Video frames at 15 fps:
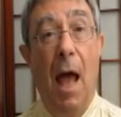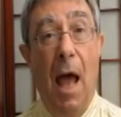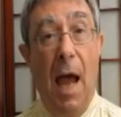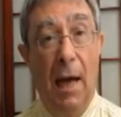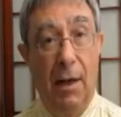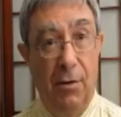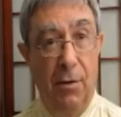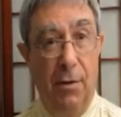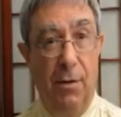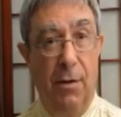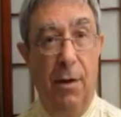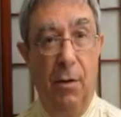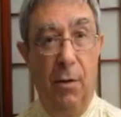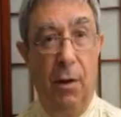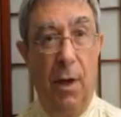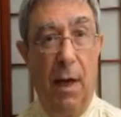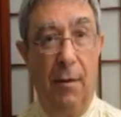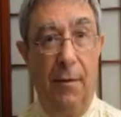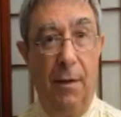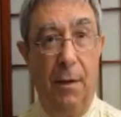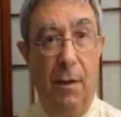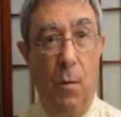actions in your
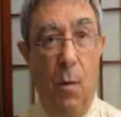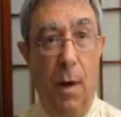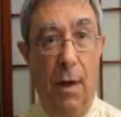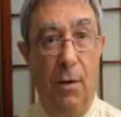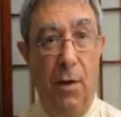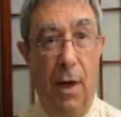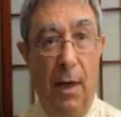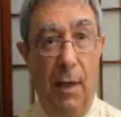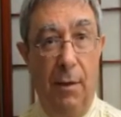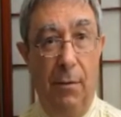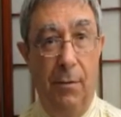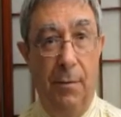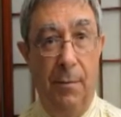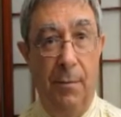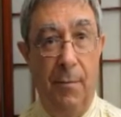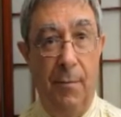life that you want to change.